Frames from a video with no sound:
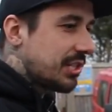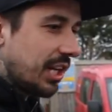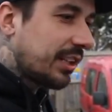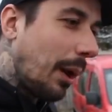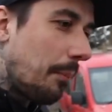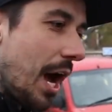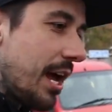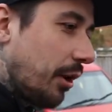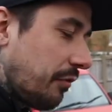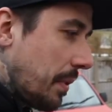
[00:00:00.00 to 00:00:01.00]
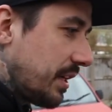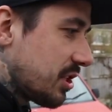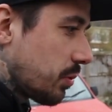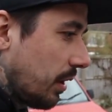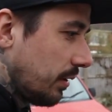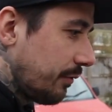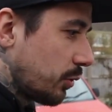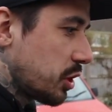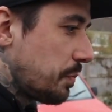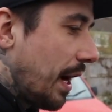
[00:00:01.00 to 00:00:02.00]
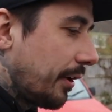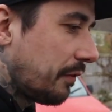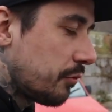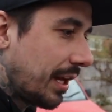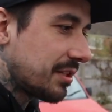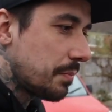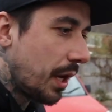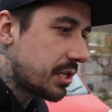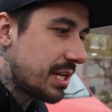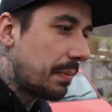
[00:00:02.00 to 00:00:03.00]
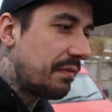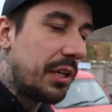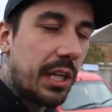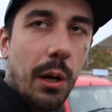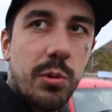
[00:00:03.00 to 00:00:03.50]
It's sick that I'm buying it off a mate as well. If I was just buying it off a random person, I'd be freaking